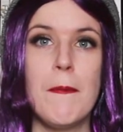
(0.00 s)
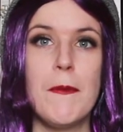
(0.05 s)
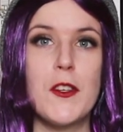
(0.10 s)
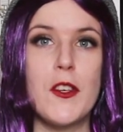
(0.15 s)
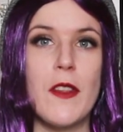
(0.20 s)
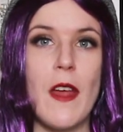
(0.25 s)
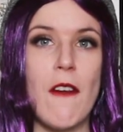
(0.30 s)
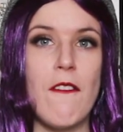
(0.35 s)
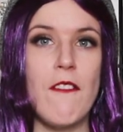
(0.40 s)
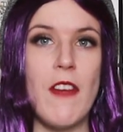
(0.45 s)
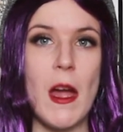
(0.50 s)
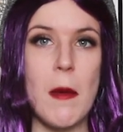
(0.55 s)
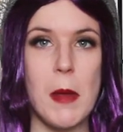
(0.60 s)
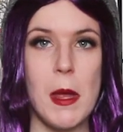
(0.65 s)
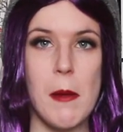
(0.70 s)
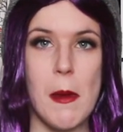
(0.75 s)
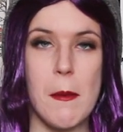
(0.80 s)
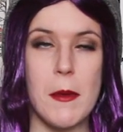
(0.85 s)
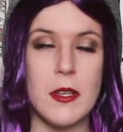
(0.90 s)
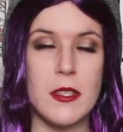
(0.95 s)
so that
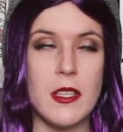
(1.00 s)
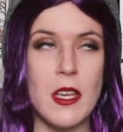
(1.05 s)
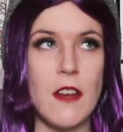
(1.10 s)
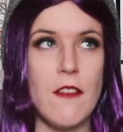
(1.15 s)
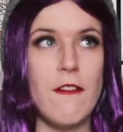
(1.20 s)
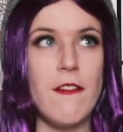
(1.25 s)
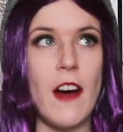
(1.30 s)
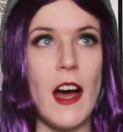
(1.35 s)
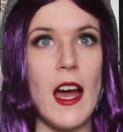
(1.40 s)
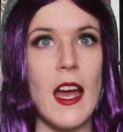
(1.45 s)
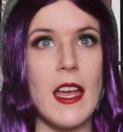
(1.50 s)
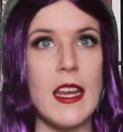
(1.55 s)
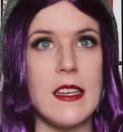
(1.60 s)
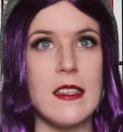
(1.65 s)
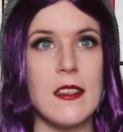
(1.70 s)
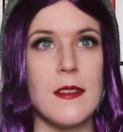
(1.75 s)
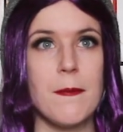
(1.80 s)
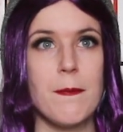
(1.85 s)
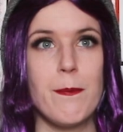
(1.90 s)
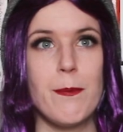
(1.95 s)
family members can
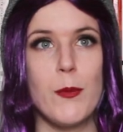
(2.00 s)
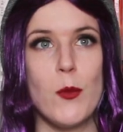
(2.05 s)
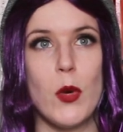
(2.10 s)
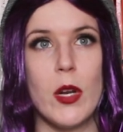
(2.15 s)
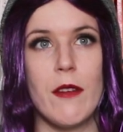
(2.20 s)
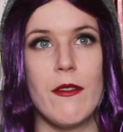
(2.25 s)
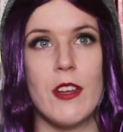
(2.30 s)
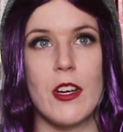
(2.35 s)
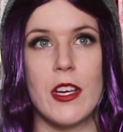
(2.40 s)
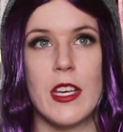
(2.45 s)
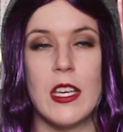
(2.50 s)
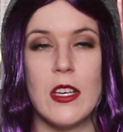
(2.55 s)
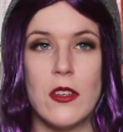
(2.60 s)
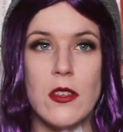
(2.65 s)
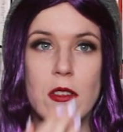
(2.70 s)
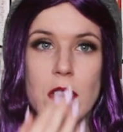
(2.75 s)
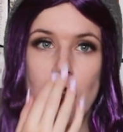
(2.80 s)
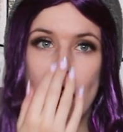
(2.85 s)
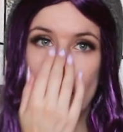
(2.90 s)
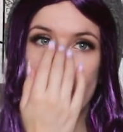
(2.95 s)
find one of their
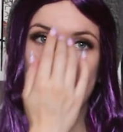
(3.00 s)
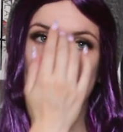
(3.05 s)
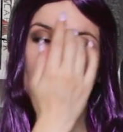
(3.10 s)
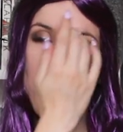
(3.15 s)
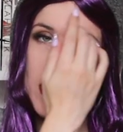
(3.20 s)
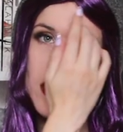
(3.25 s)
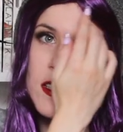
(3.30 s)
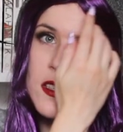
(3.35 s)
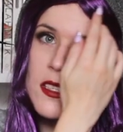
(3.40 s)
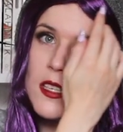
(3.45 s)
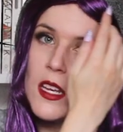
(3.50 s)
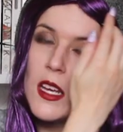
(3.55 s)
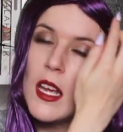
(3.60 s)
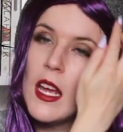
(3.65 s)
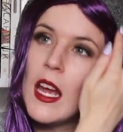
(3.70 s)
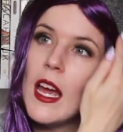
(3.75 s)
killed loved ones.